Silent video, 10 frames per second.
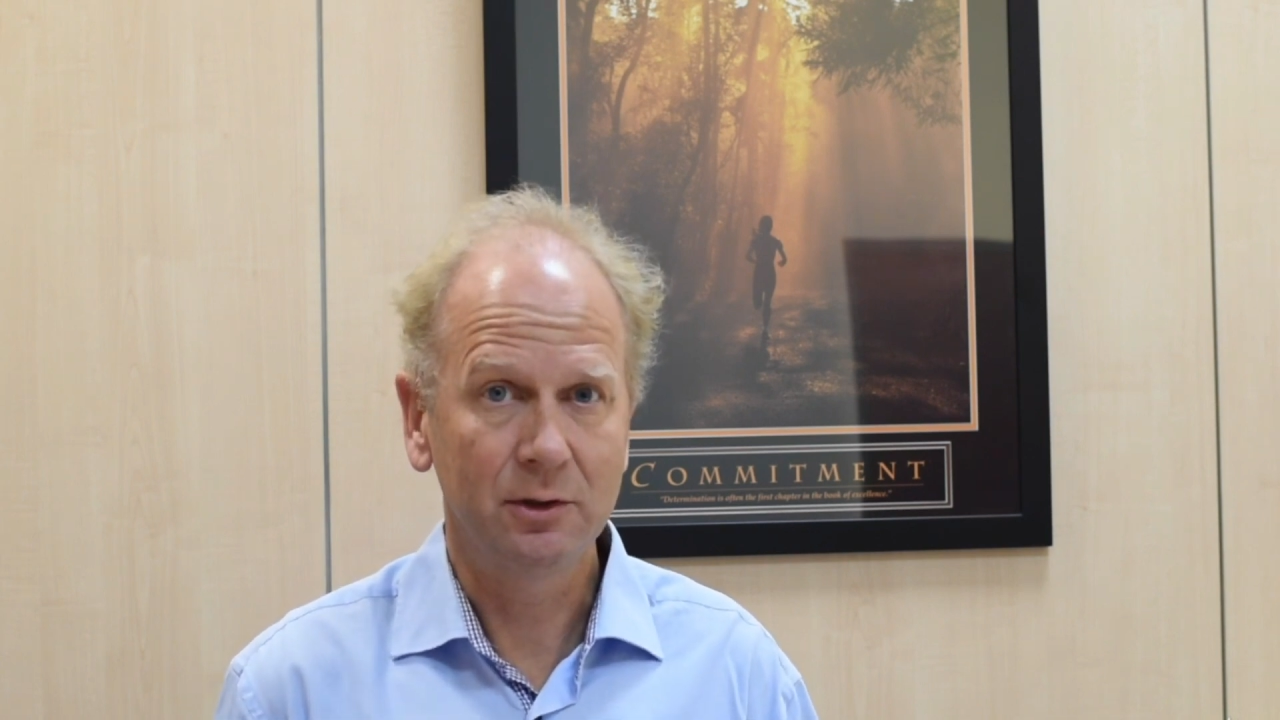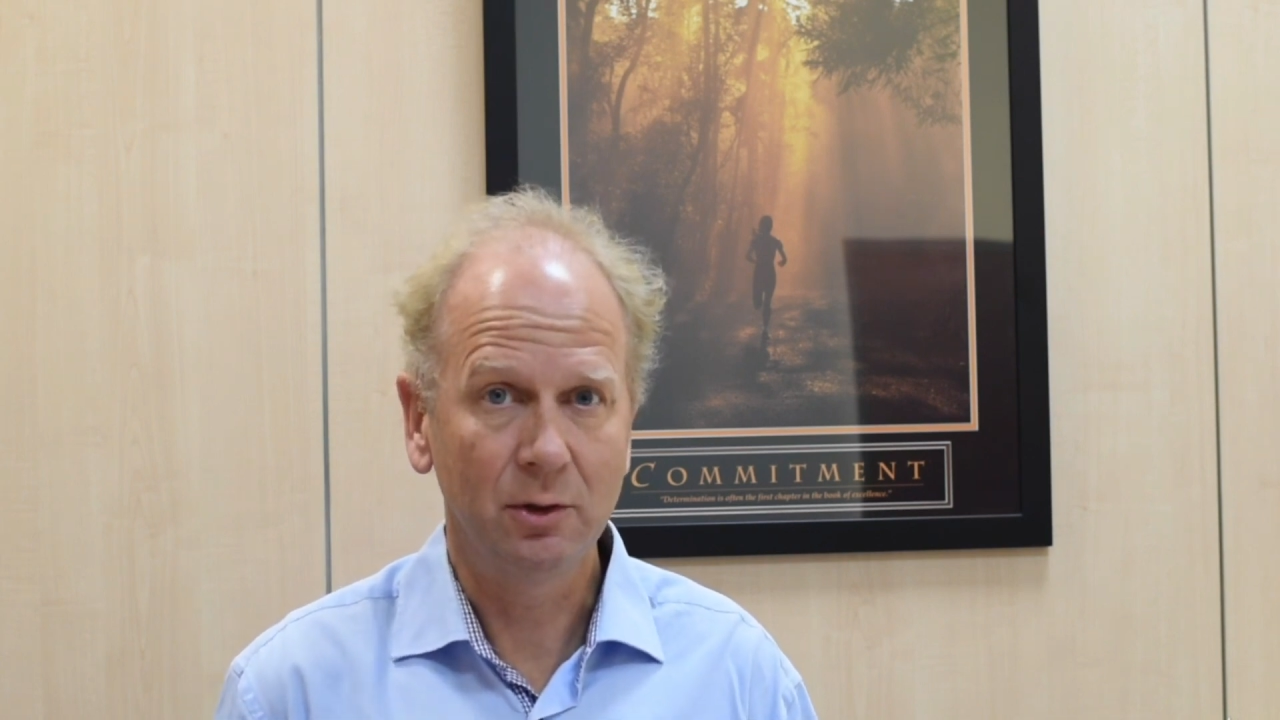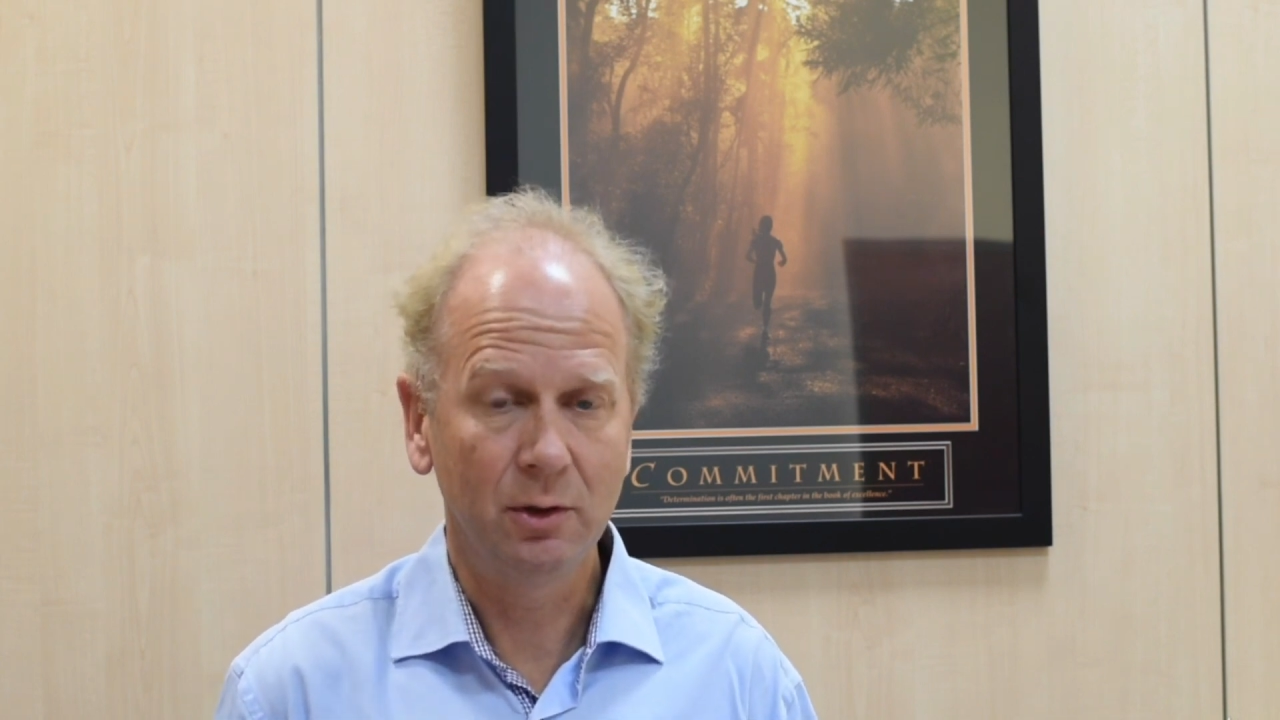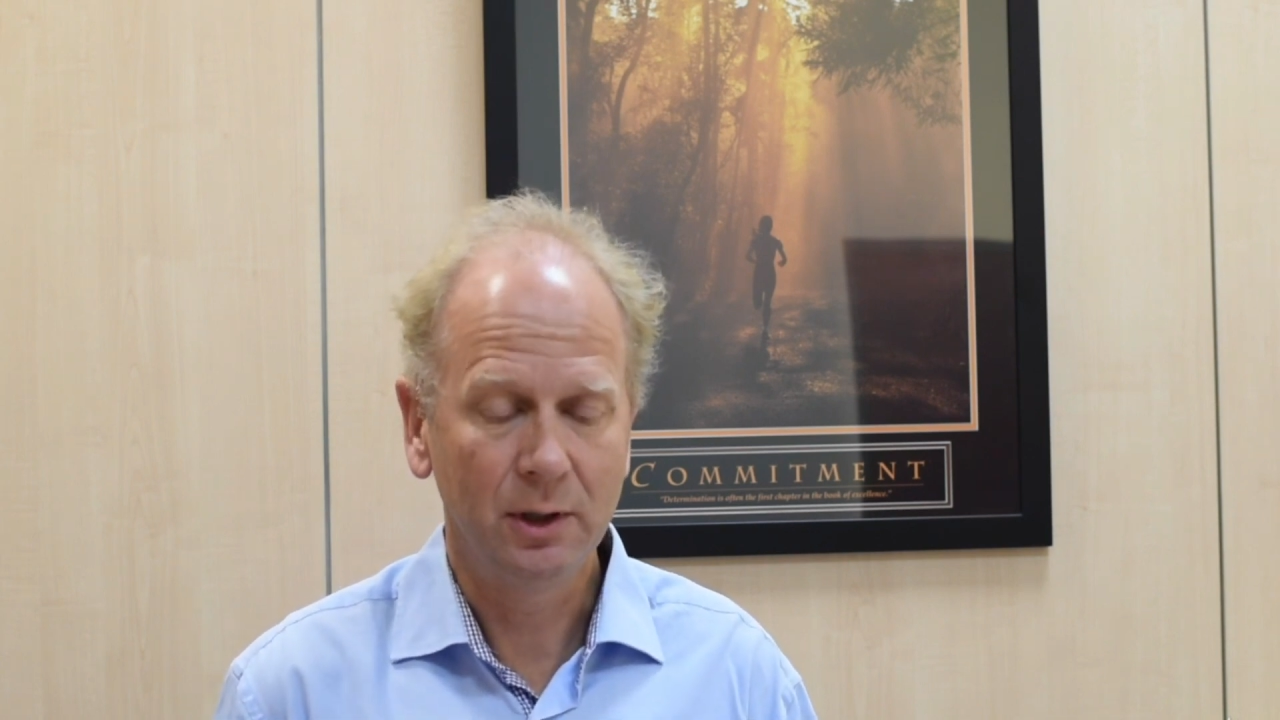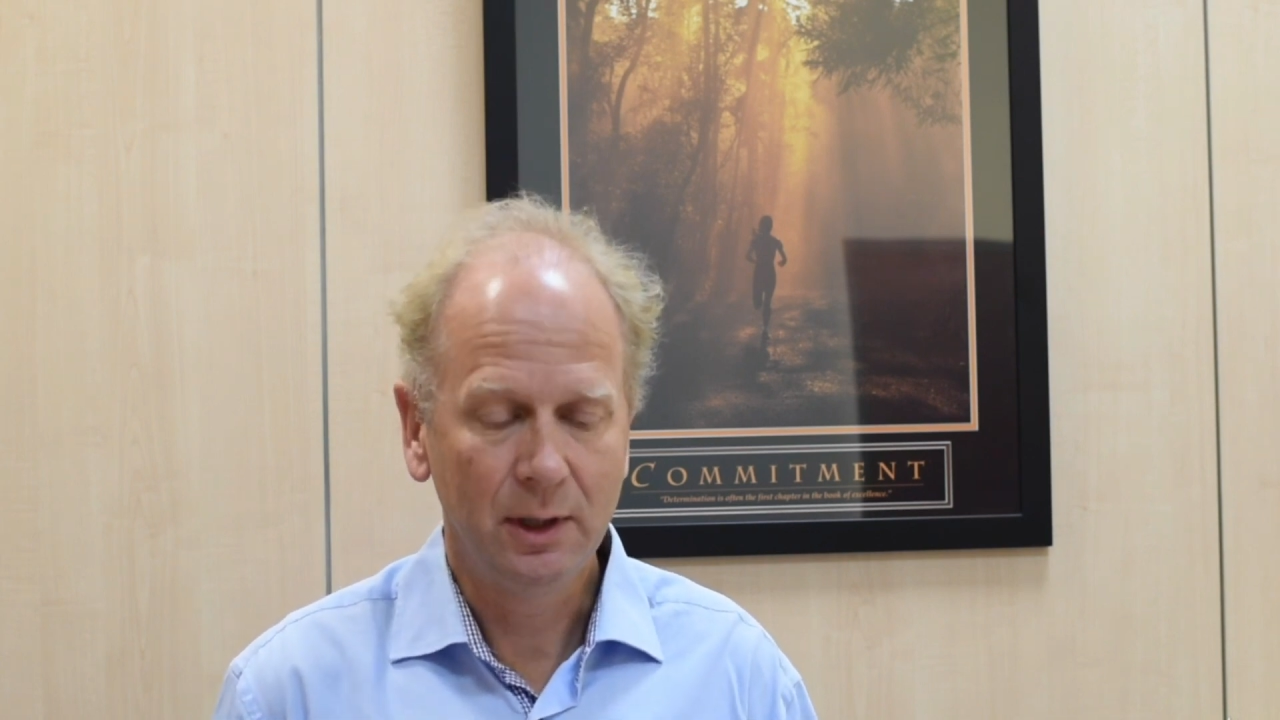
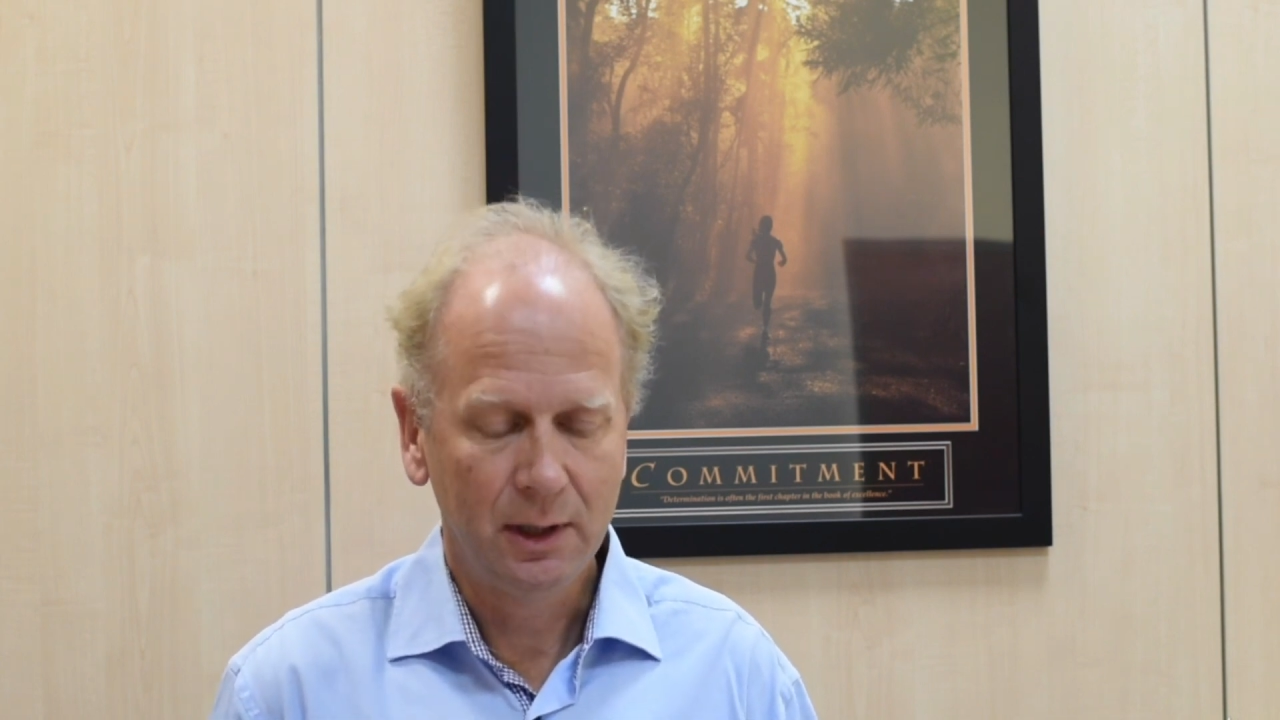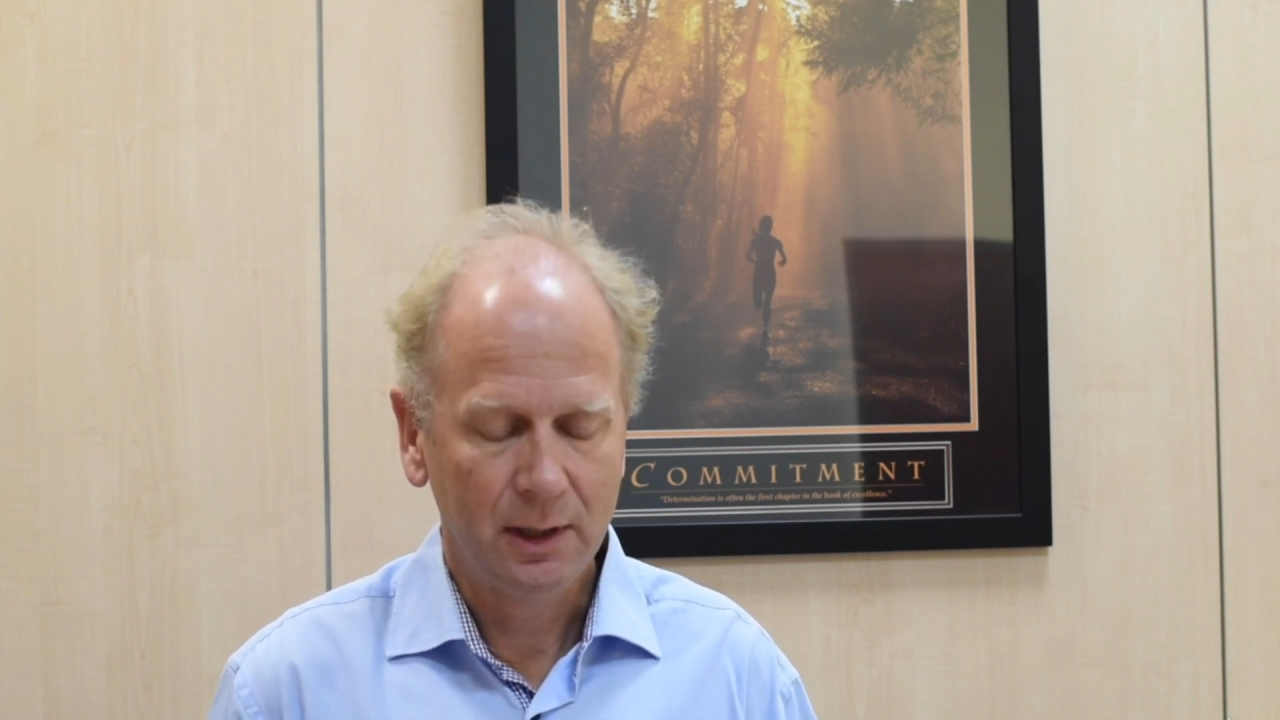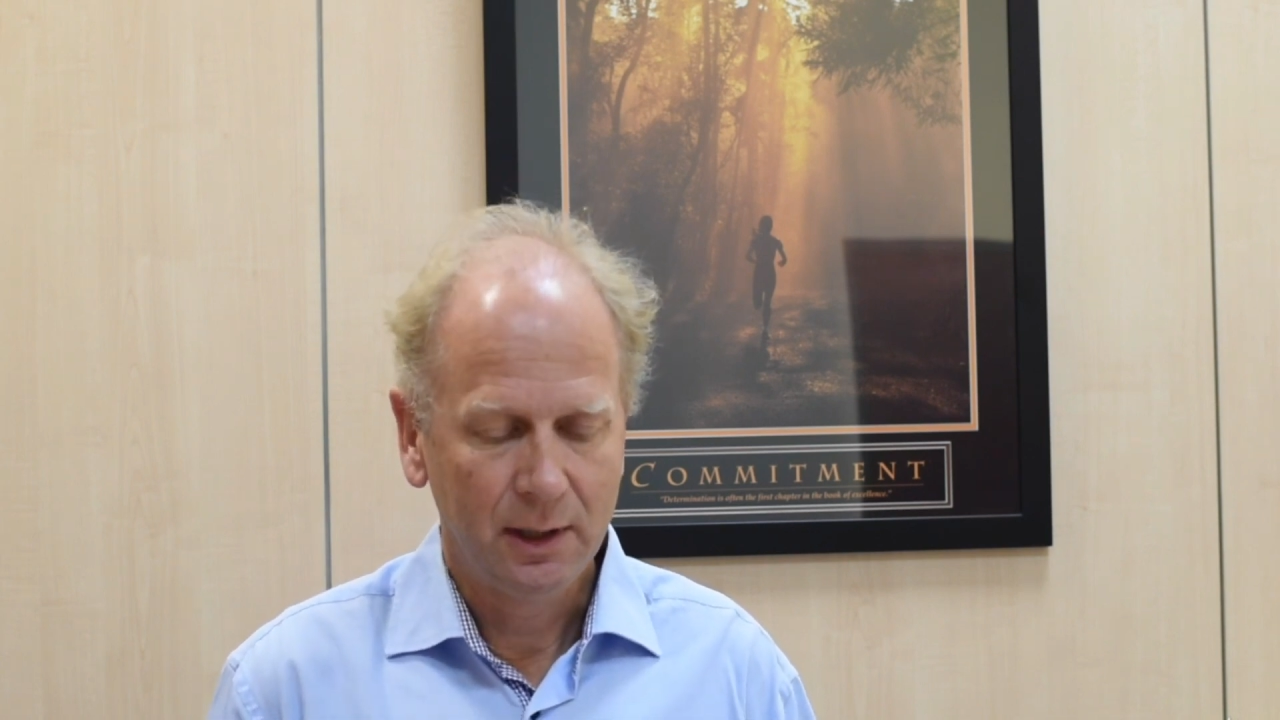ensure